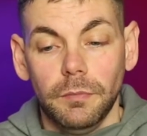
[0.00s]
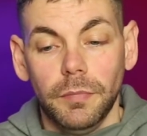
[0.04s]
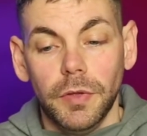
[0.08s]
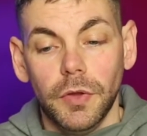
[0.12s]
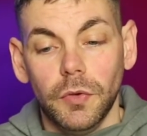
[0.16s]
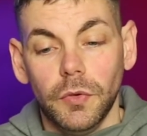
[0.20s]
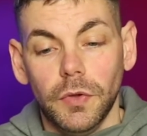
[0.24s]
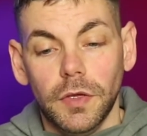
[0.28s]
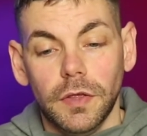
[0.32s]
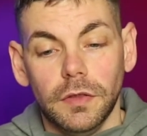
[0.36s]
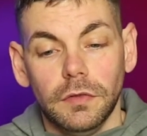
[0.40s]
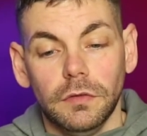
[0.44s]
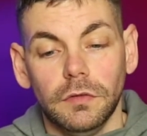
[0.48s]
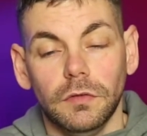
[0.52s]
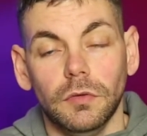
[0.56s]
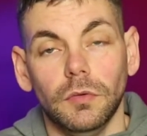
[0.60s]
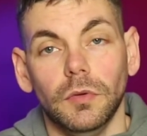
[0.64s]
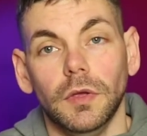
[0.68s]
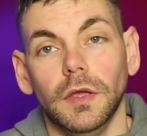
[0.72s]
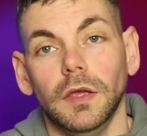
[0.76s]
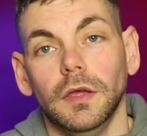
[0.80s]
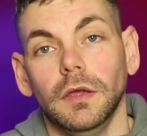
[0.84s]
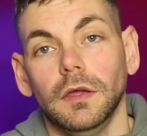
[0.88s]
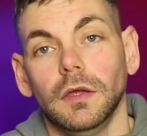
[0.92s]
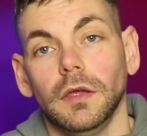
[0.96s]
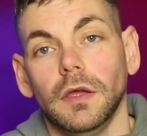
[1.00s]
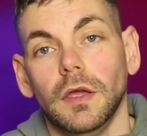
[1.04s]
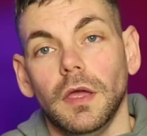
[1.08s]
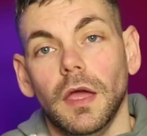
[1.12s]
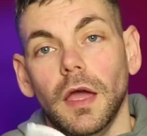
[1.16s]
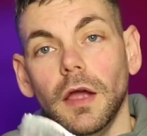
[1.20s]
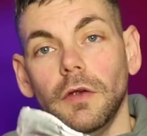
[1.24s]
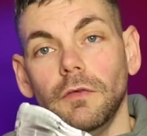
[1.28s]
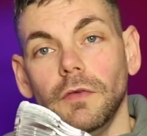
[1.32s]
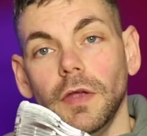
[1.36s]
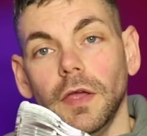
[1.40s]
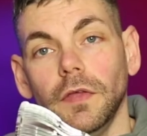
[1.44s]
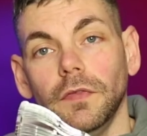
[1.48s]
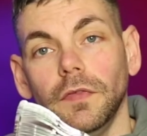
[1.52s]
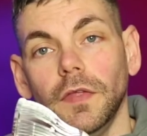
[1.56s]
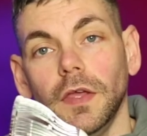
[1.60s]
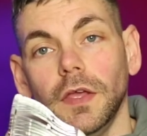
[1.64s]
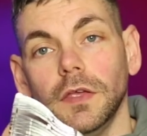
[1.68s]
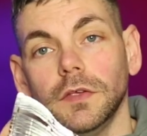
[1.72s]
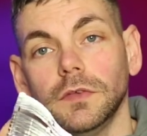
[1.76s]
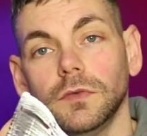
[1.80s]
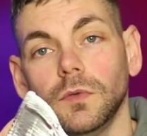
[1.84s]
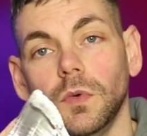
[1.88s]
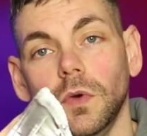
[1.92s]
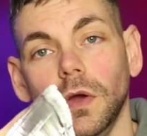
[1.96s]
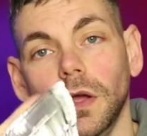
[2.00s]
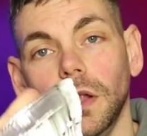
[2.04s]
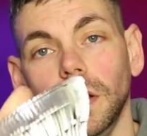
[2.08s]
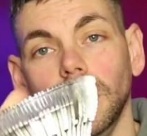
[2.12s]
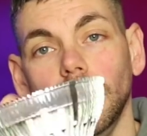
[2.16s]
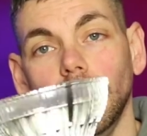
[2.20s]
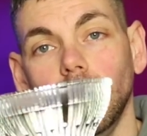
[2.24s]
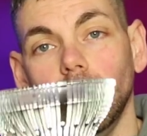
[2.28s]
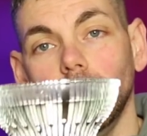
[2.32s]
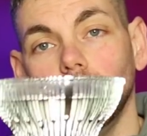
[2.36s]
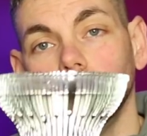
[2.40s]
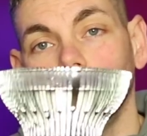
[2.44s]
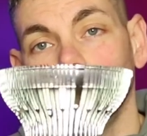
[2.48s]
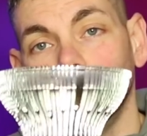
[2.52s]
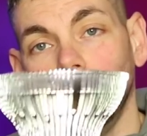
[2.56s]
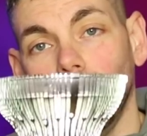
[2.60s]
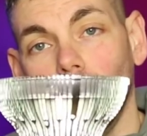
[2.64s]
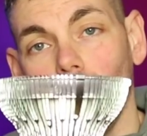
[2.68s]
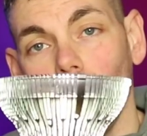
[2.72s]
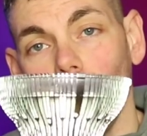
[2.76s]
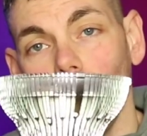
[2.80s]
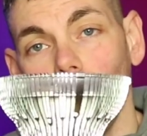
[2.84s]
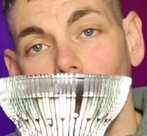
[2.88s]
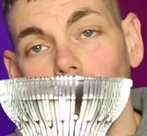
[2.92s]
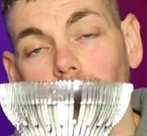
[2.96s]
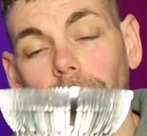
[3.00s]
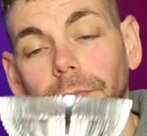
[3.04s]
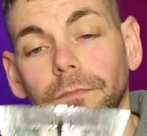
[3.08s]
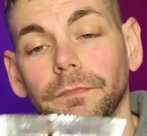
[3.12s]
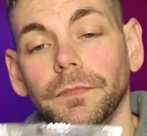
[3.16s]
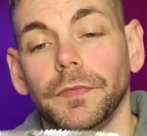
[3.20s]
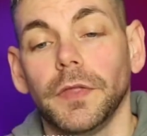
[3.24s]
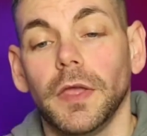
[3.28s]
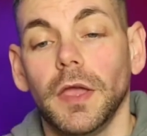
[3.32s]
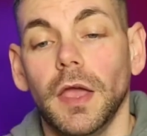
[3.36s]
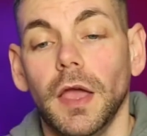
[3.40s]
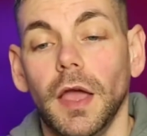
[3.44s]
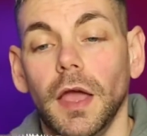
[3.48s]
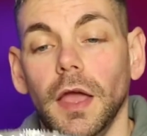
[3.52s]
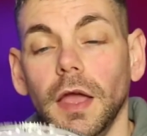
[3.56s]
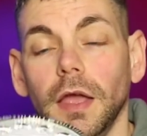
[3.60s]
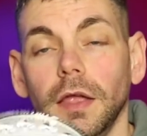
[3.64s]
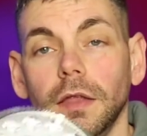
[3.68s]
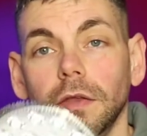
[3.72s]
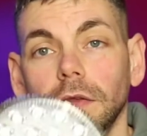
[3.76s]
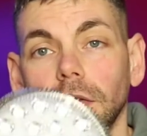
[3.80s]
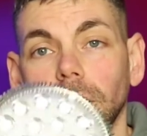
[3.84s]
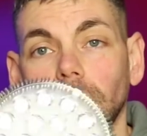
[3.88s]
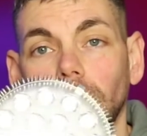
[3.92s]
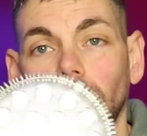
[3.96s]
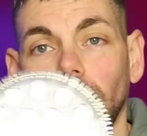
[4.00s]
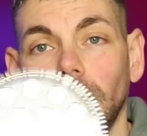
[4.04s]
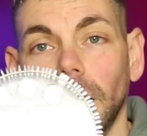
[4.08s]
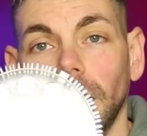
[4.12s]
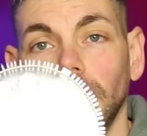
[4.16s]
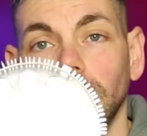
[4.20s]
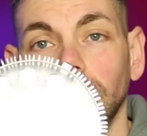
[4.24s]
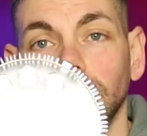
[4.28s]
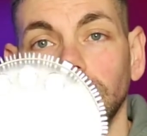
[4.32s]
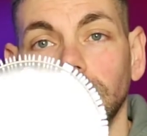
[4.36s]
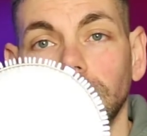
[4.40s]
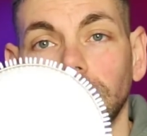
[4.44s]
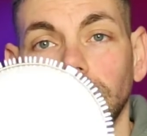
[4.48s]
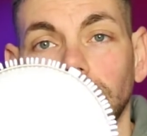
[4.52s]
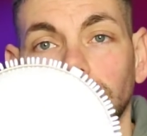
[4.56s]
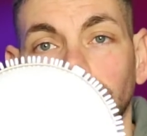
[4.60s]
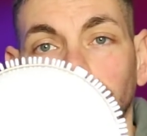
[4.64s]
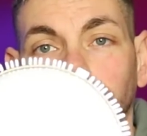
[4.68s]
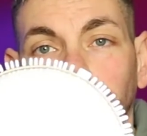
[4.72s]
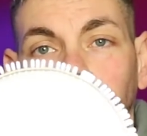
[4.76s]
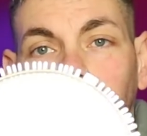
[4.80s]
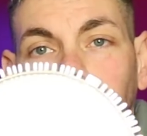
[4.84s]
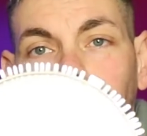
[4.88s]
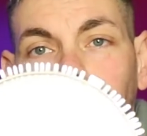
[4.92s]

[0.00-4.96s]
built into it around there. It's quite a large bulb, and it has,